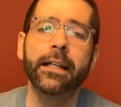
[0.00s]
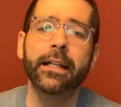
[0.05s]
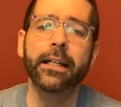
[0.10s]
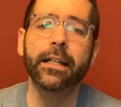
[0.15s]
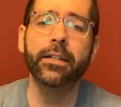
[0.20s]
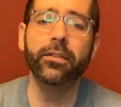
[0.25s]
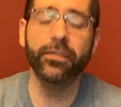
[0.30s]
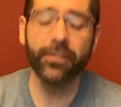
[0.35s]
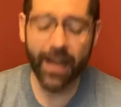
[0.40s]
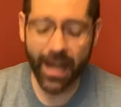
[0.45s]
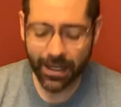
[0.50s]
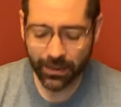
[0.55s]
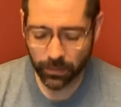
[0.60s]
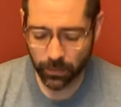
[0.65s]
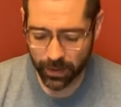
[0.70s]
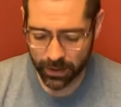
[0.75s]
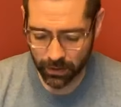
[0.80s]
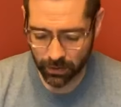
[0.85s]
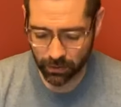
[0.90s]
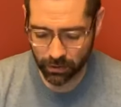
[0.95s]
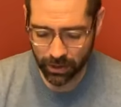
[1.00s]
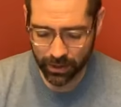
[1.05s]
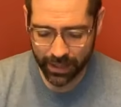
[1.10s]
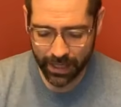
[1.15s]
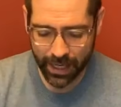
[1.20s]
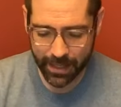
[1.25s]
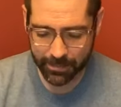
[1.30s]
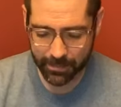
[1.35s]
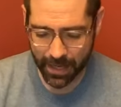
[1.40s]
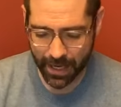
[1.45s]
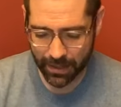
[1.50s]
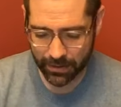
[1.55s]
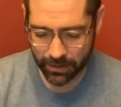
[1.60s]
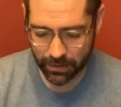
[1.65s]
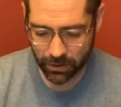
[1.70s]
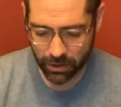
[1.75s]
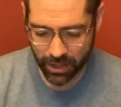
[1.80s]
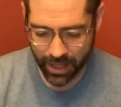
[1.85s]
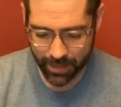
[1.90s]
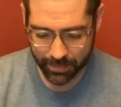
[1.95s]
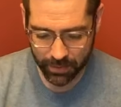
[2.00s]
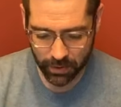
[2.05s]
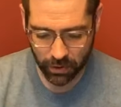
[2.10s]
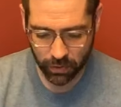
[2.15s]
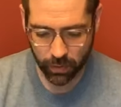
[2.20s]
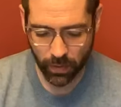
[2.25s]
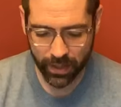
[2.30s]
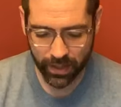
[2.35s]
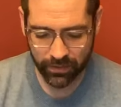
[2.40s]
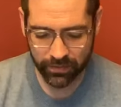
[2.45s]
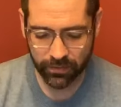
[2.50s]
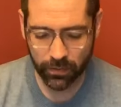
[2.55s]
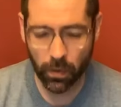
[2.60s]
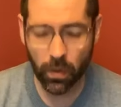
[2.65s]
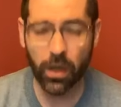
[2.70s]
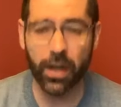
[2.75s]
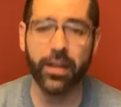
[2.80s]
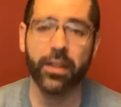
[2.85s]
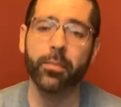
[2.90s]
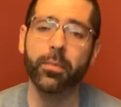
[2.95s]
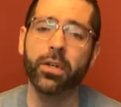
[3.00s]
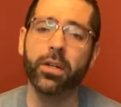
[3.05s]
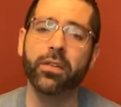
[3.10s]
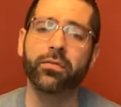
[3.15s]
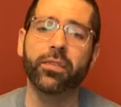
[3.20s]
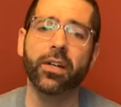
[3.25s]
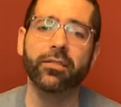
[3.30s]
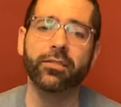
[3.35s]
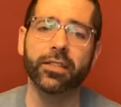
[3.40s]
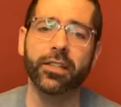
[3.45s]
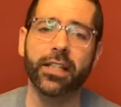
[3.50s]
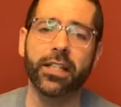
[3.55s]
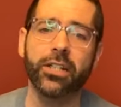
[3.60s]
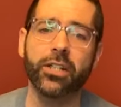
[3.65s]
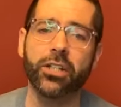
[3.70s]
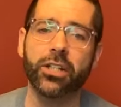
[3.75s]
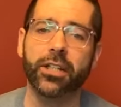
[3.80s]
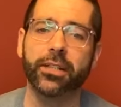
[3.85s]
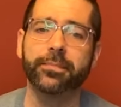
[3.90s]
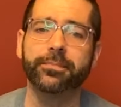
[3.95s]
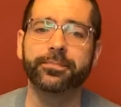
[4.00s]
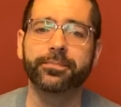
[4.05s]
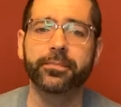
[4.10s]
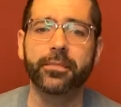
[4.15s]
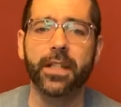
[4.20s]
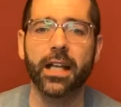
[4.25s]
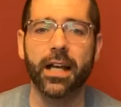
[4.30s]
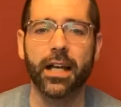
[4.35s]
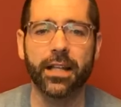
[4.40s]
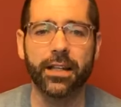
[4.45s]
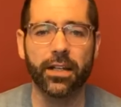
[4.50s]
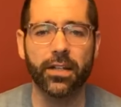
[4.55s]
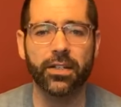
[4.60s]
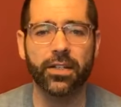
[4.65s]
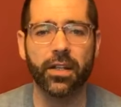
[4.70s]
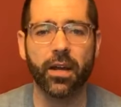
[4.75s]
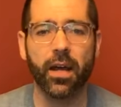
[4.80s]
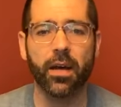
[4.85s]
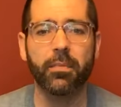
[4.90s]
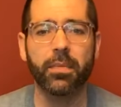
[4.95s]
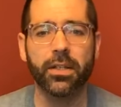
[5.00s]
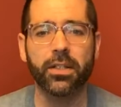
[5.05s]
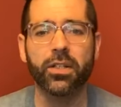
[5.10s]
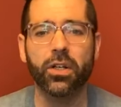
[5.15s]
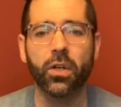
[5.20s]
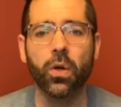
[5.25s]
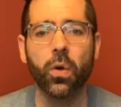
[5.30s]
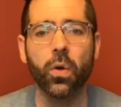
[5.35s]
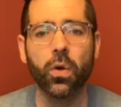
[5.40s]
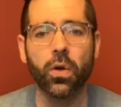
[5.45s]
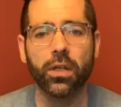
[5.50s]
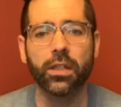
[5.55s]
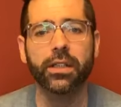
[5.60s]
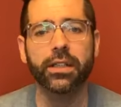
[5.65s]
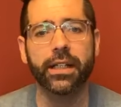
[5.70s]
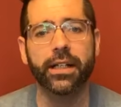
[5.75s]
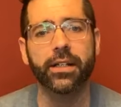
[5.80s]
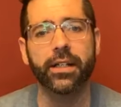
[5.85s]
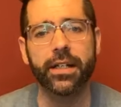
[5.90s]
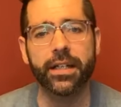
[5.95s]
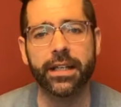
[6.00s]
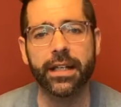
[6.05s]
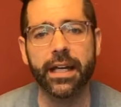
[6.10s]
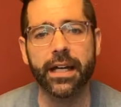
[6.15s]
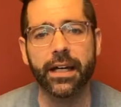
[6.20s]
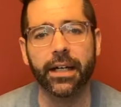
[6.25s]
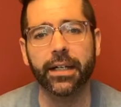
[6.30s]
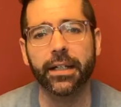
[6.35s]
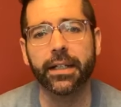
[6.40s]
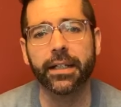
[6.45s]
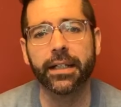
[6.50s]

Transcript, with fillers: In fact, when you look at Matthew chapter 24 and the book of Revelation, uh, there's a, a bunch of corollary there